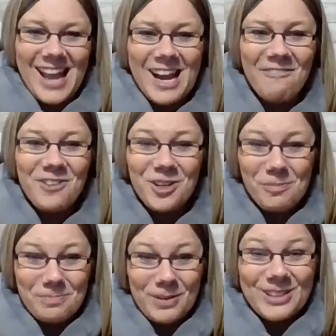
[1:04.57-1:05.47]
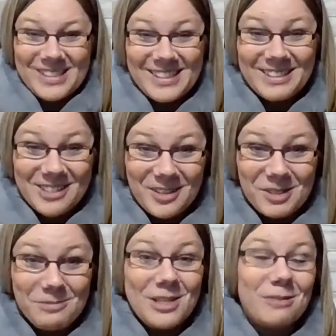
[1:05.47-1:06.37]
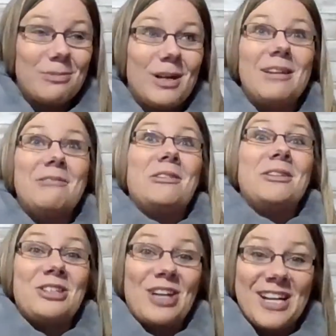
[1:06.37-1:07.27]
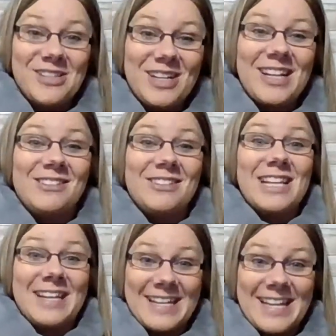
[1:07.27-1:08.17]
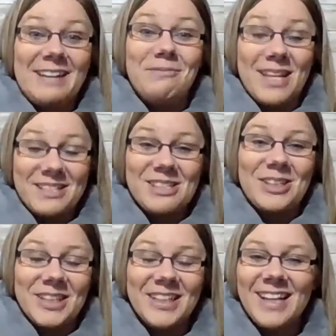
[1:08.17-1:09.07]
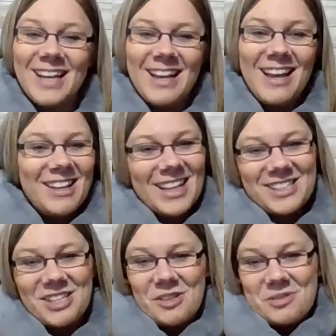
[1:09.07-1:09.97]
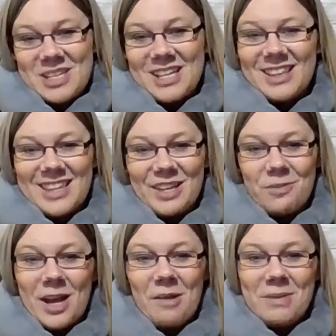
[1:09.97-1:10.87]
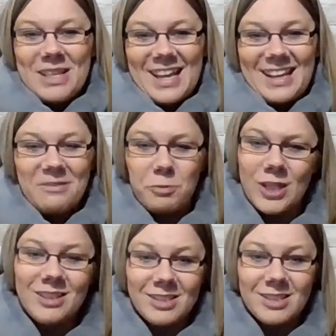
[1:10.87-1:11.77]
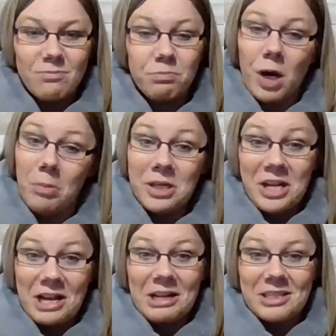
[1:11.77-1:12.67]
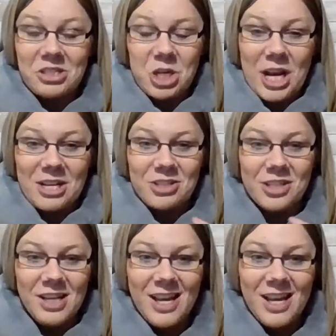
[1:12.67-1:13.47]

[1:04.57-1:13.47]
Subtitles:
If you're a person who knows me, you're probably rolling your eyes right now and saying, yeah, that's her. That's a unique thing about me that, well, it's probably not going to change.